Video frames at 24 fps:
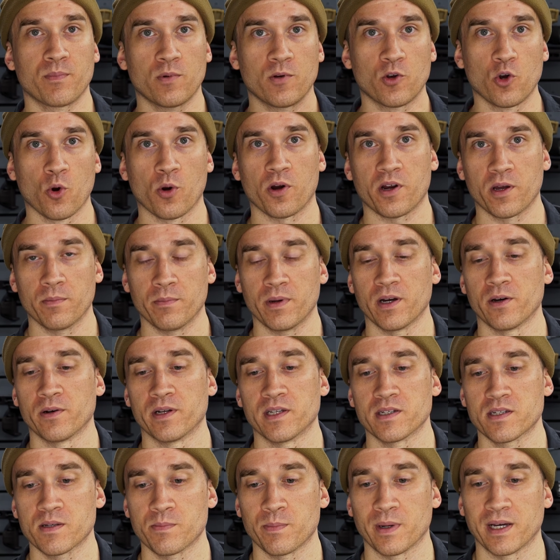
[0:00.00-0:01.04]
core
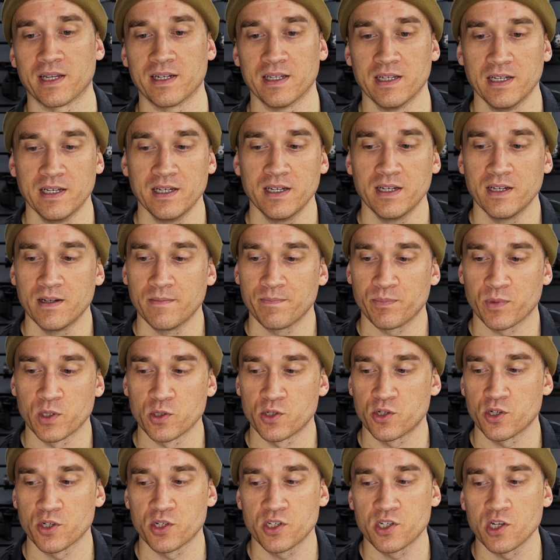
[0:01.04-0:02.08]
components, but
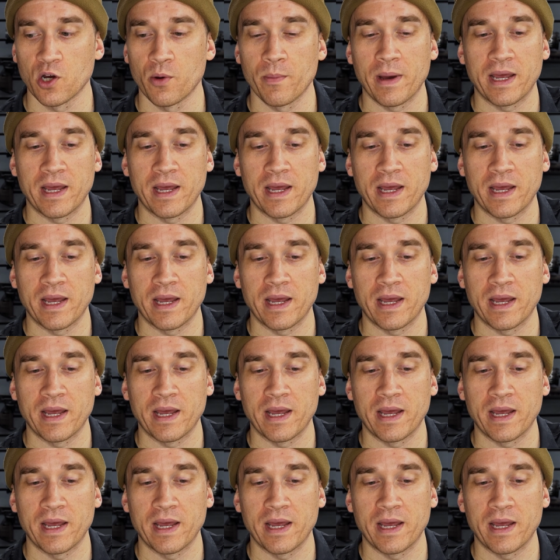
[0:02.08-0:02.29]
there's just so